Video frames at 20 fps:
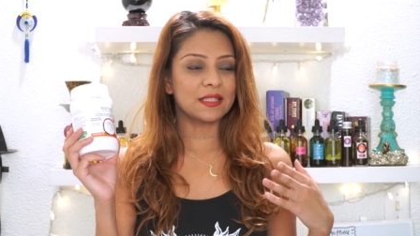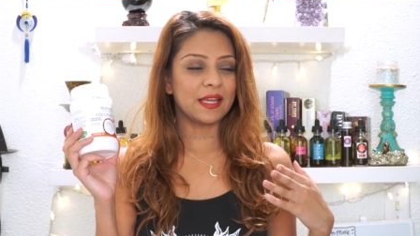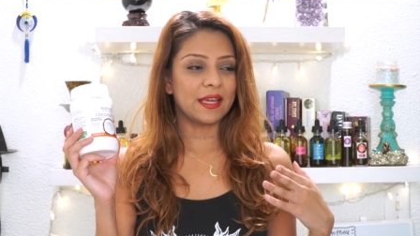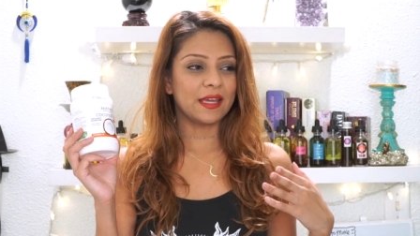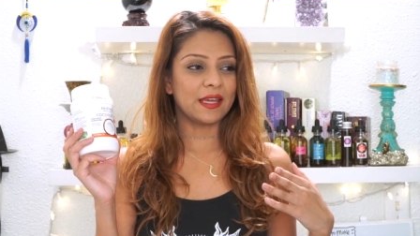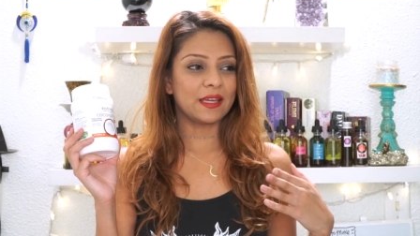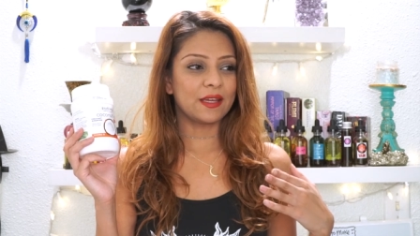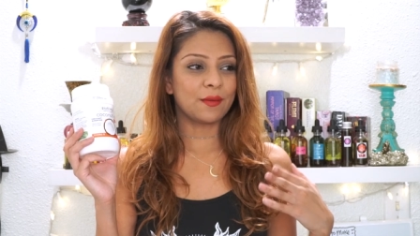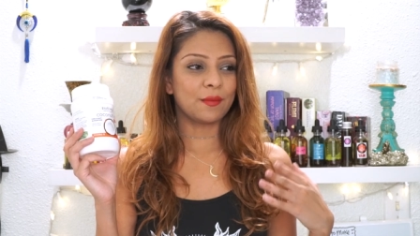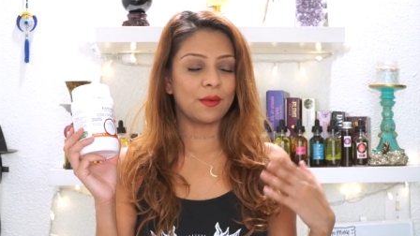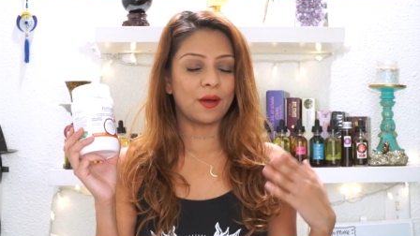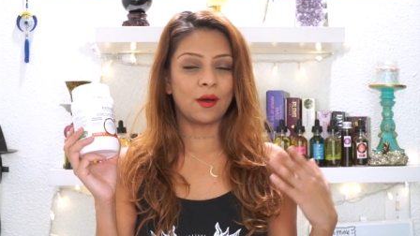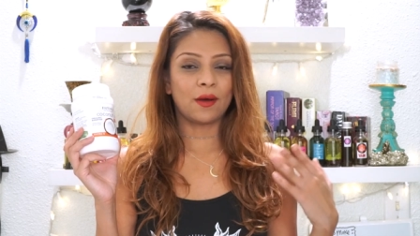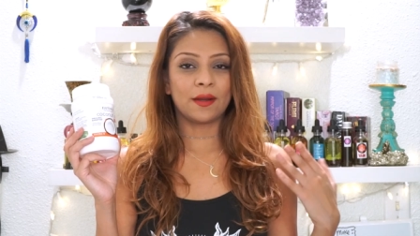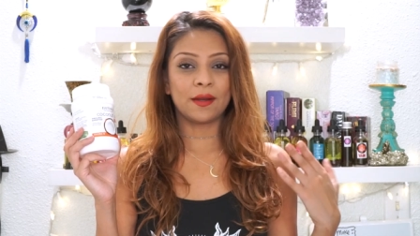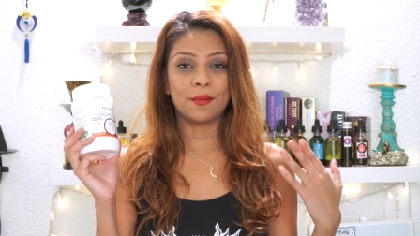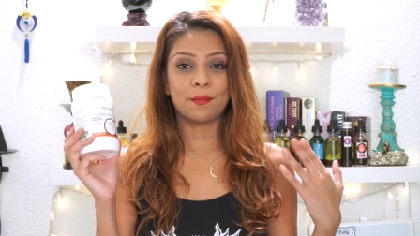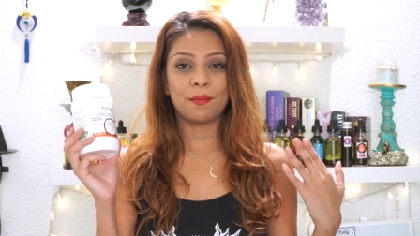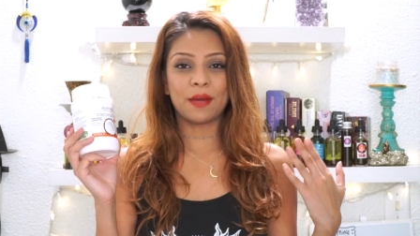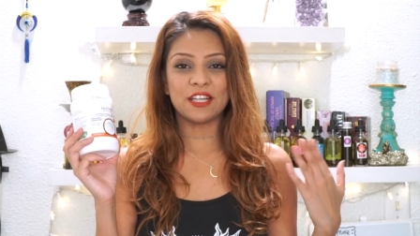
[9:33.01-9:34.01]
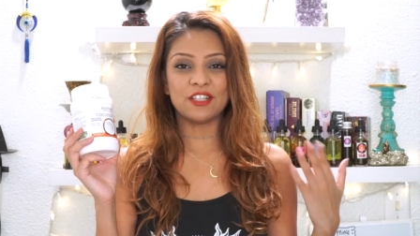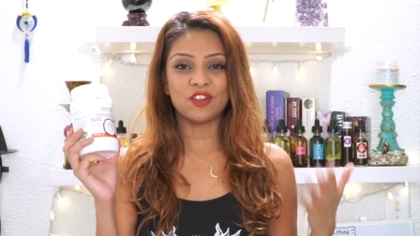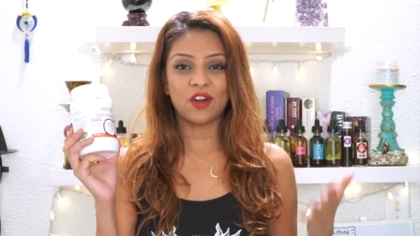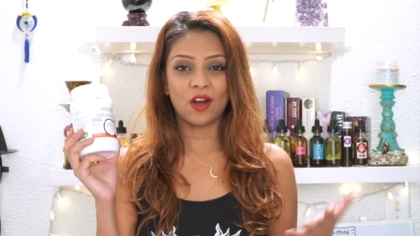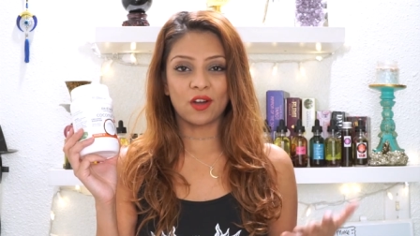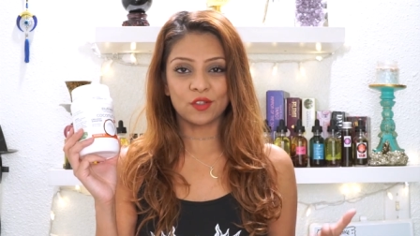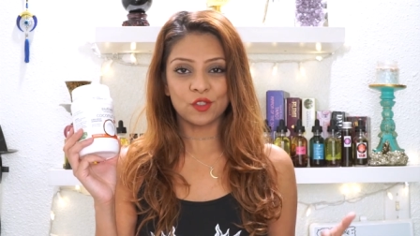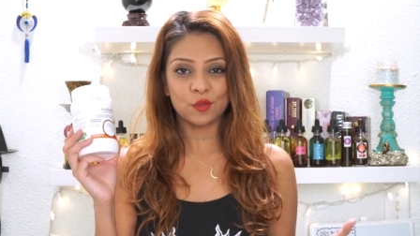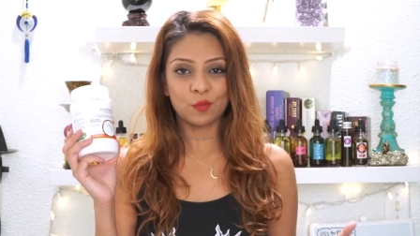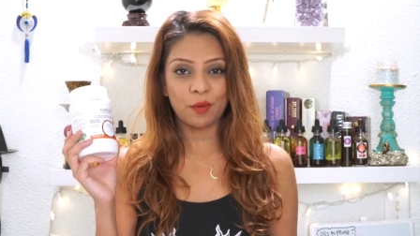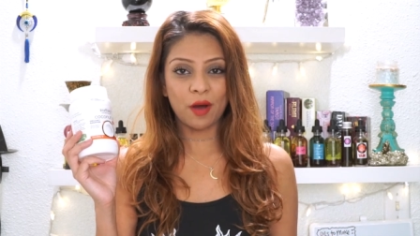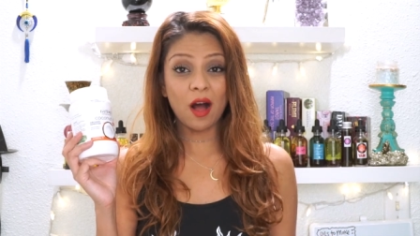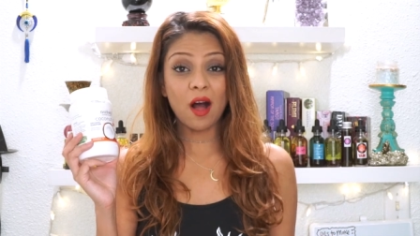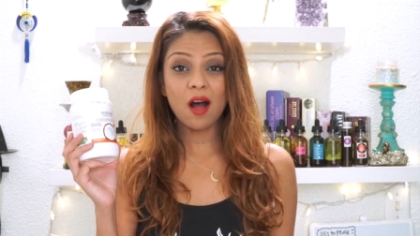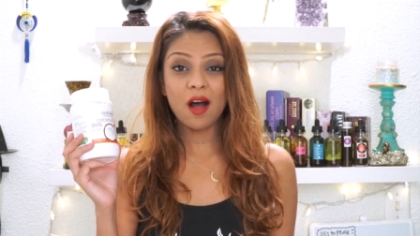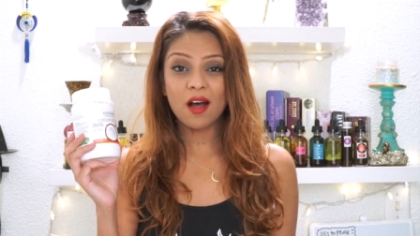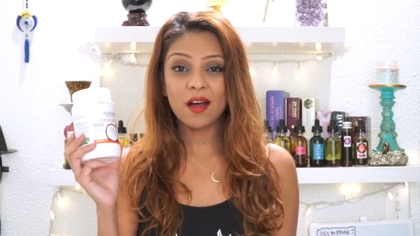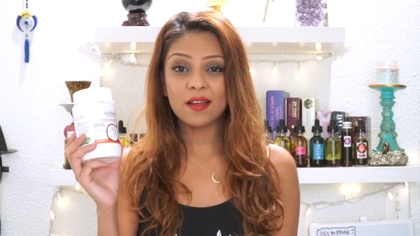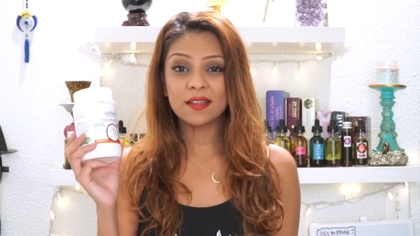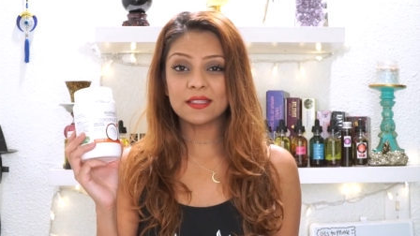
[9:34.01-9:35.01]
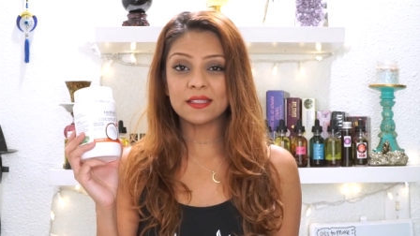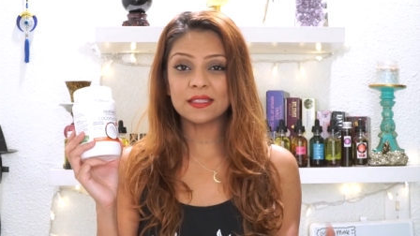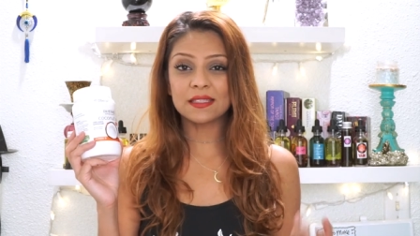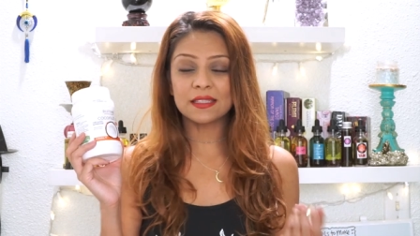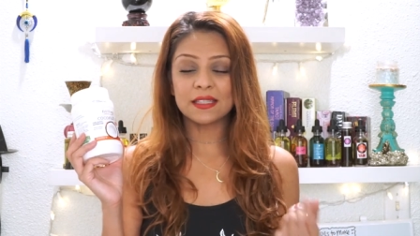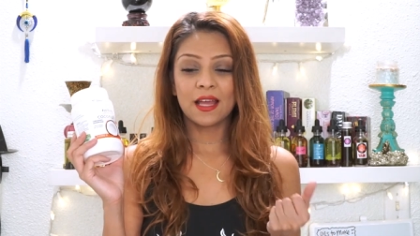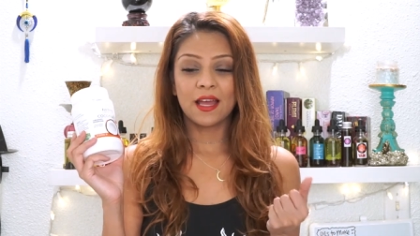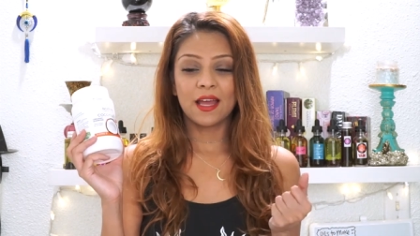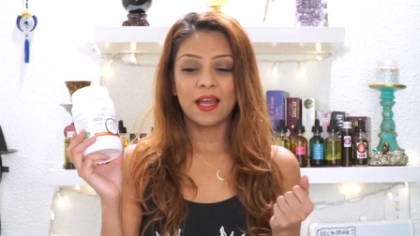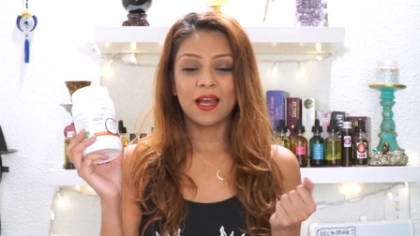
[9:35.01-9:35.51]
like on my dog's paws,